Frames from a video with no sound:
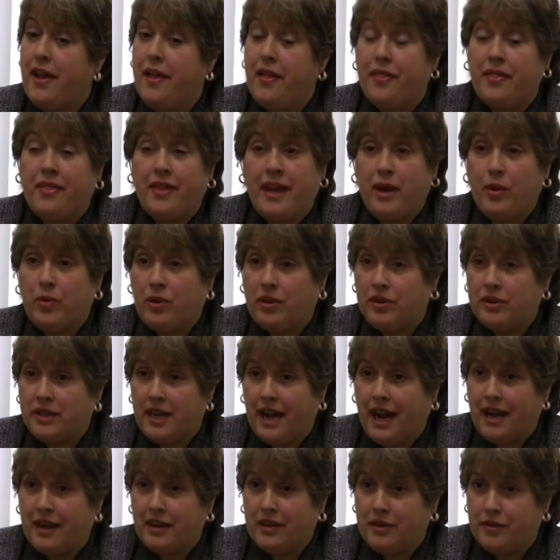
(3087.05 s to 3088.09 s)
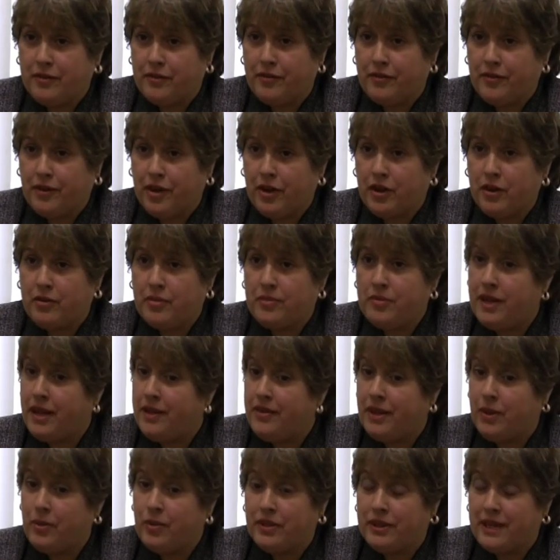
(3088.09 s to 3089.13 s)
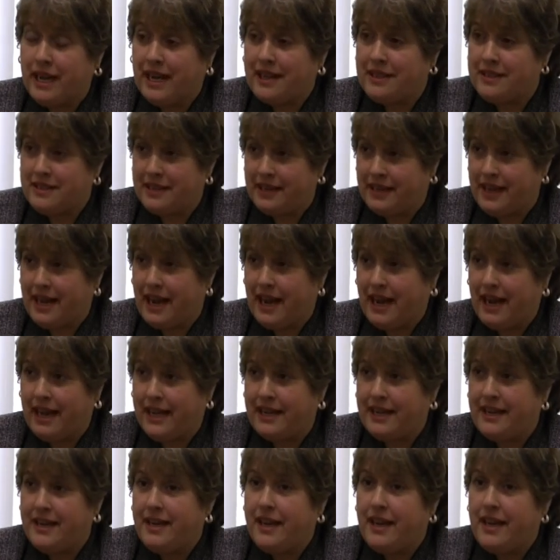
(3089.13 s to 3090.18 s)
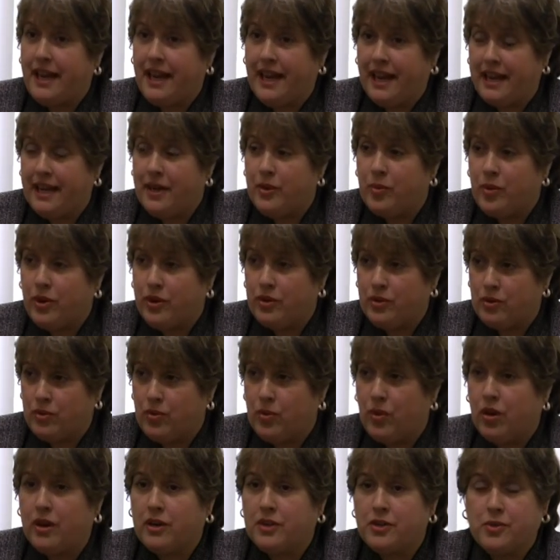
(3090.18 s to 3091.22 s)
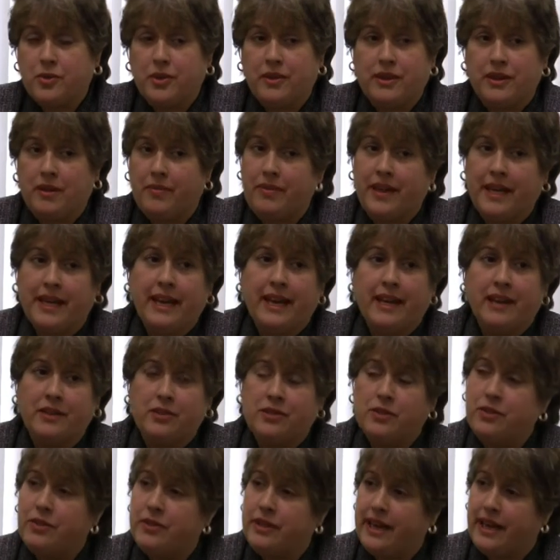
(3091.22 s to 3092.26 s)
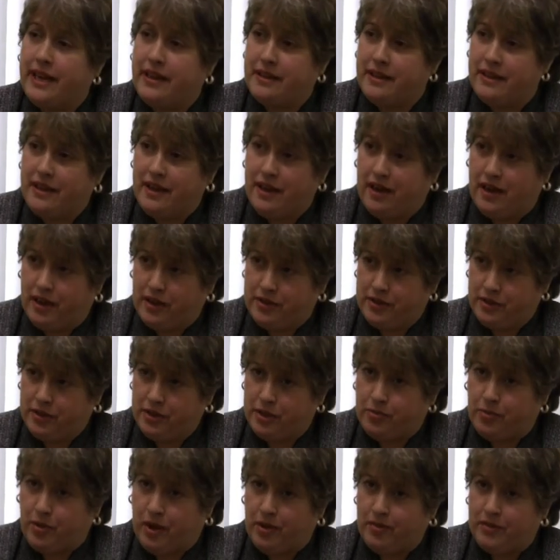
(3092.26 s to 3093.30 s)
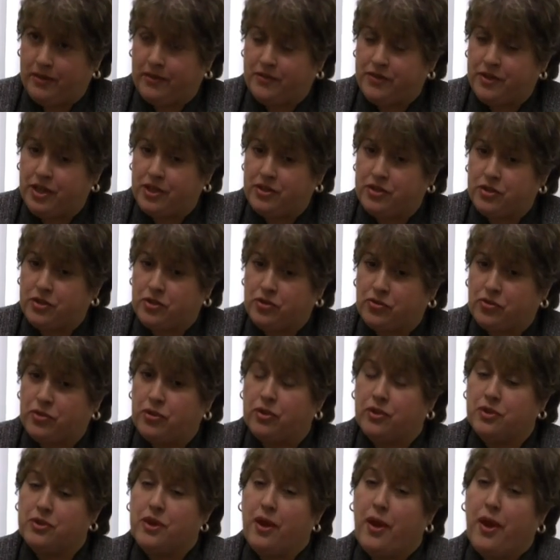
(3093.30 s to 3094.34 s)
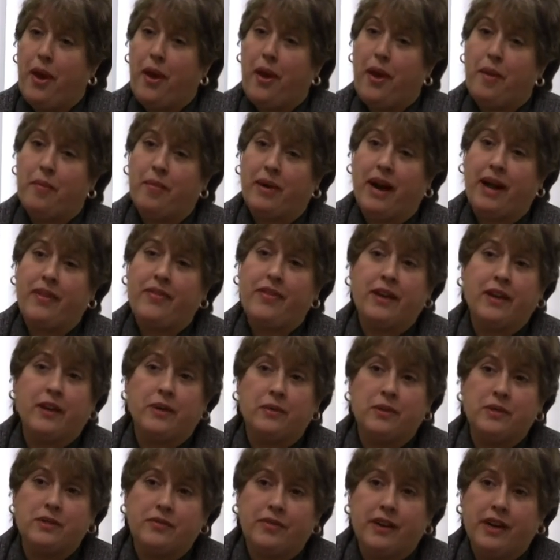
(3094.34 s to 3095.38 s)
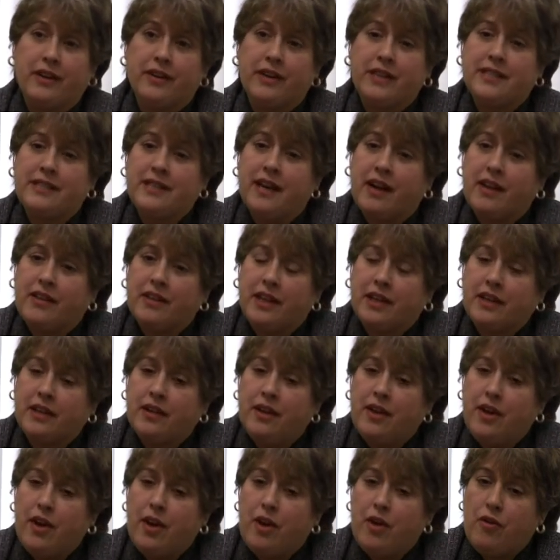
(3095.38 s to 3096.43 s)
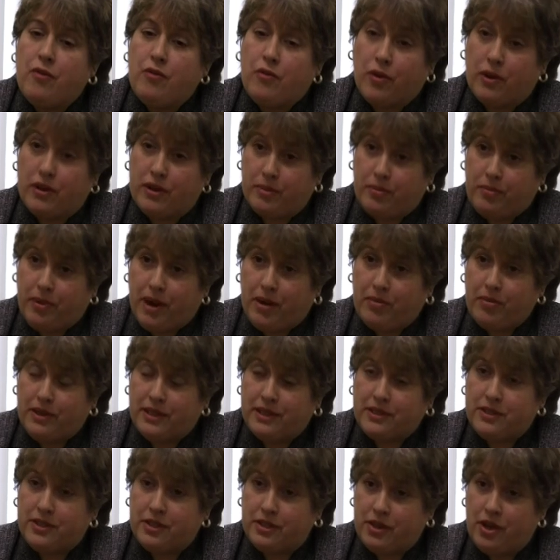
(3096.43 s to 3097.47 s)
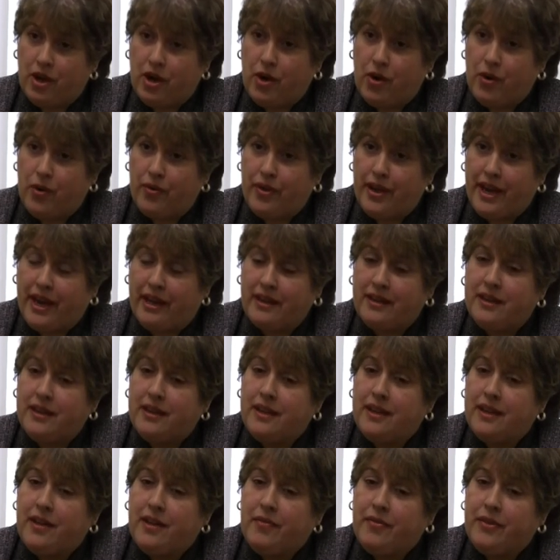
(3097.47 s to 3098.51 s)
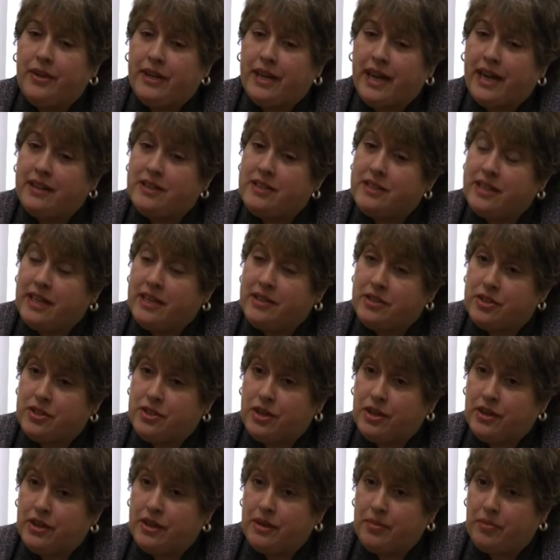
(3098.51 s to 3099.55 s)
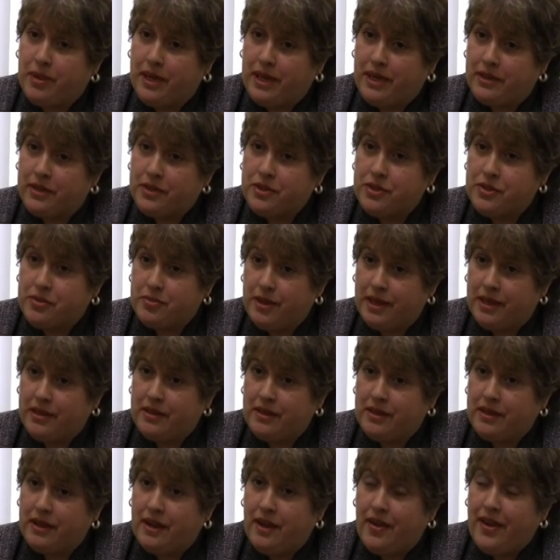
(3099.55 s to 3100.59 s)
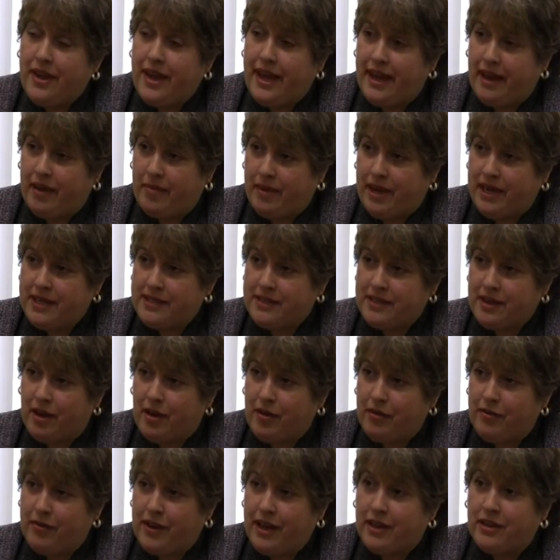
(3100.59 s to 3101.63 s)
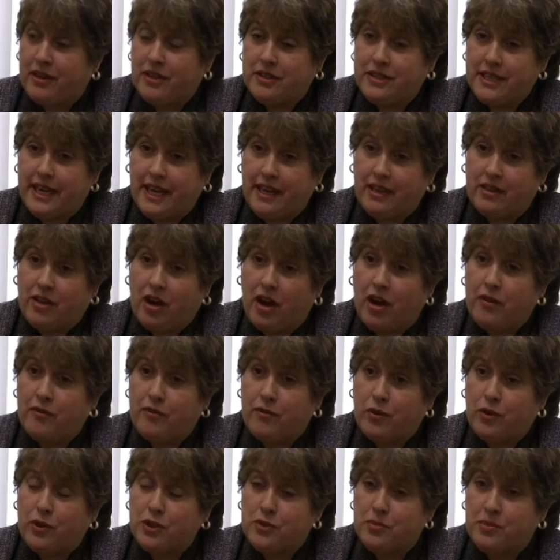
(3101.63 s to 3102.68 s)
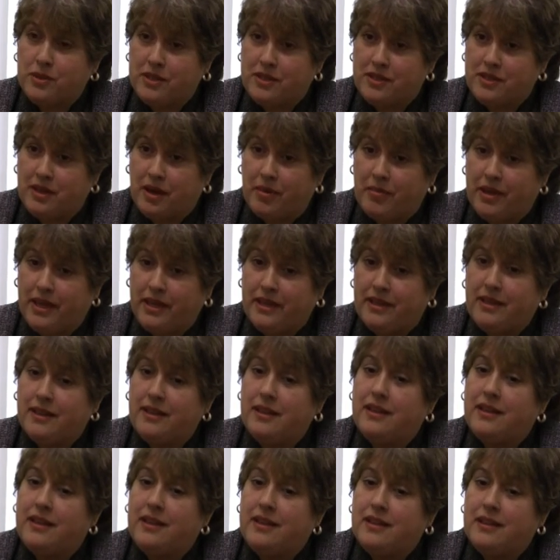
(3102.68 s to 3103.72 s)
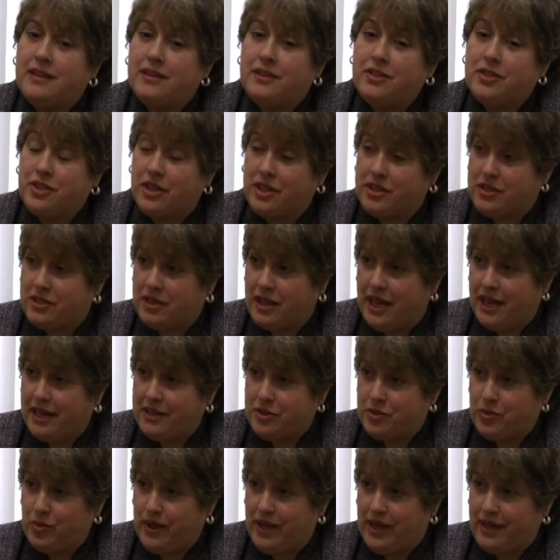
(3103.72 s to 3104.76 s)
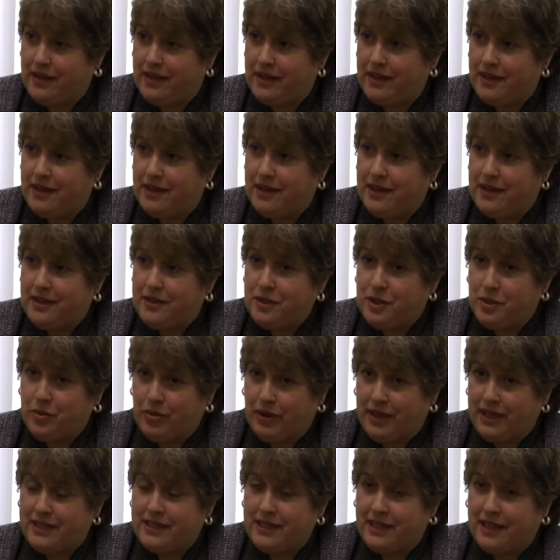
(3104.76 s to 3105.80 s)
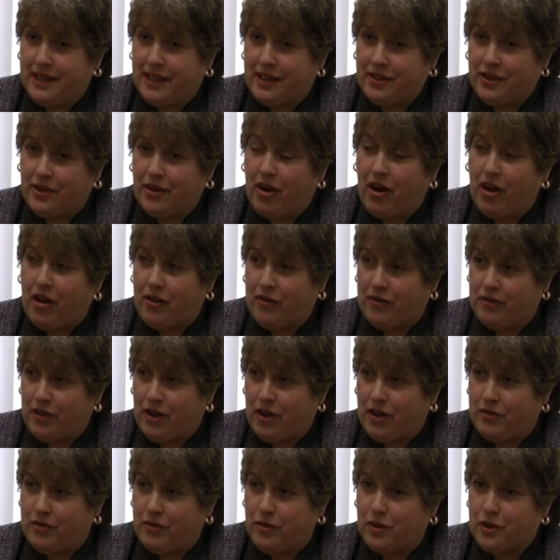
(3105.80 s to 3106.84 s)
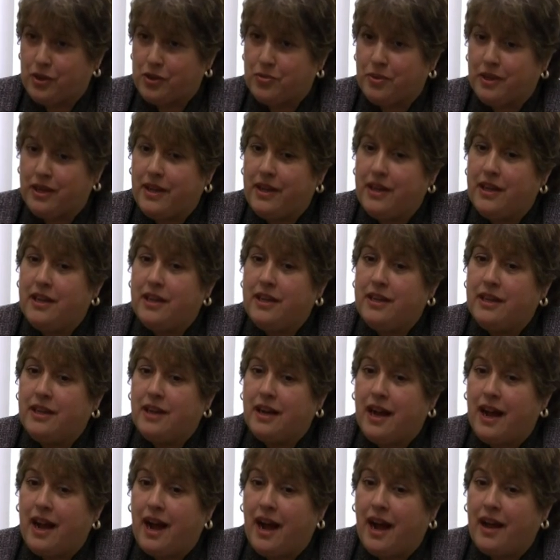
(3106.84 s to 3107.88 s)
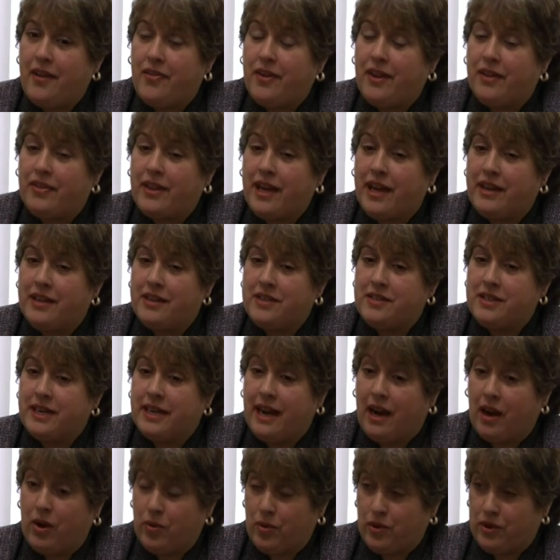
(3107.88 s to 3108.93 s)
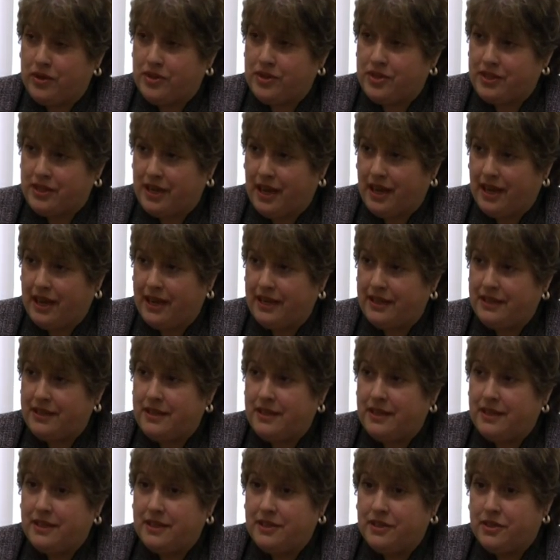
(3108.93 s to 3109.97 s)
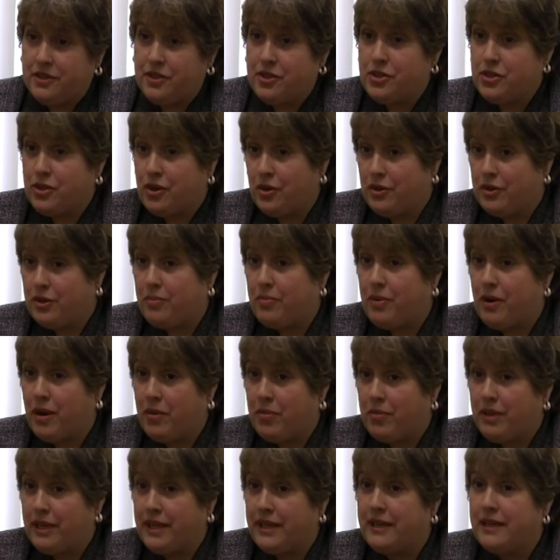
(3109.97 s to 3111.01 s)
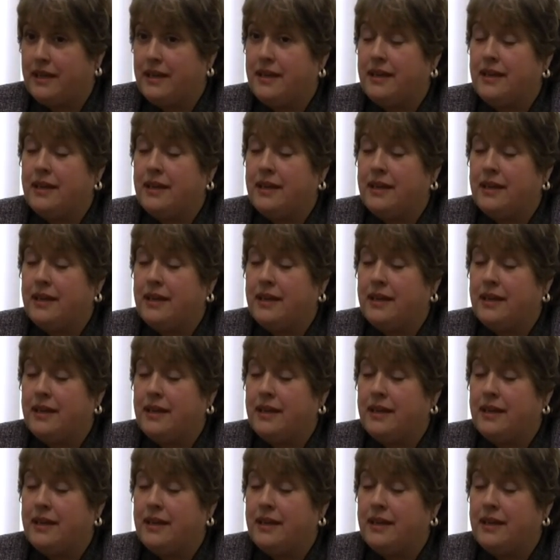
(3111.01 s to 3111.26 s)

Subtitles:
They will not confirm and they will not deny anyone who works with them. They can't do that under the Department of Justice rules. But I think it was very telling for the public to know that the United States Attorney Peter Smith and myself held a law enforcement summit just last week to bring together all of law enforcement. I think that is an outward sign to show the public